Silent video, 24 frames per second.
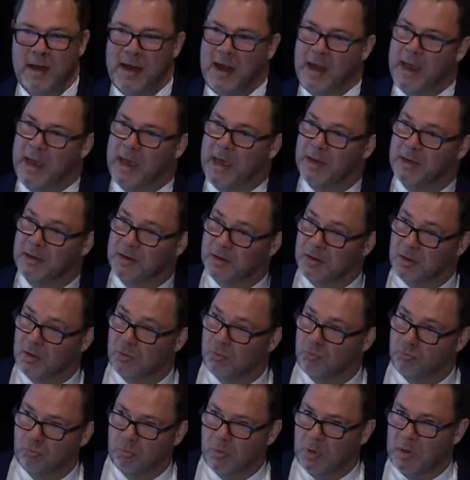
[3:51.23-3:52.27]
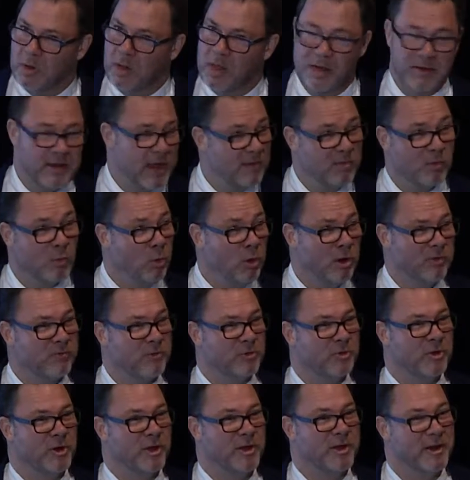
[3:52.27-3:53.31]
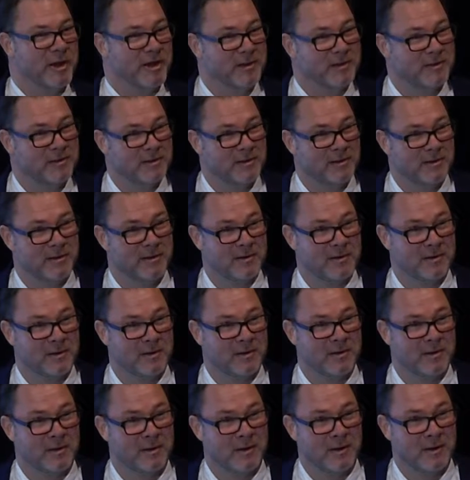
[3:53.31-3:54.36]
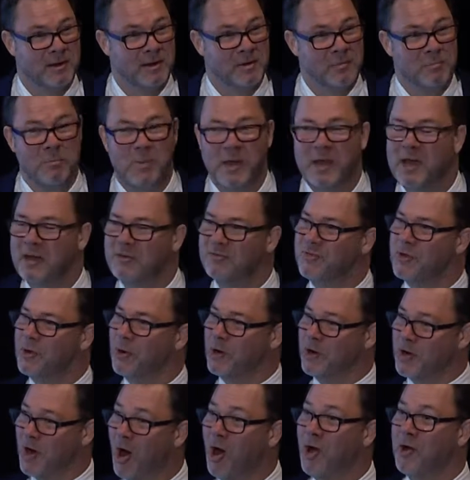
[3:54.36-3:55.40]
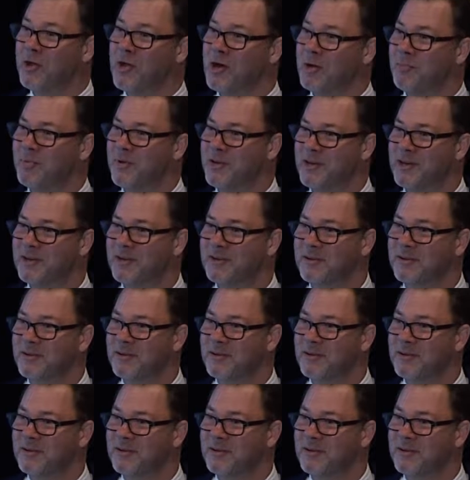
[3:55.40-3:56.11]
And it never worked for Toyota because they're a car company.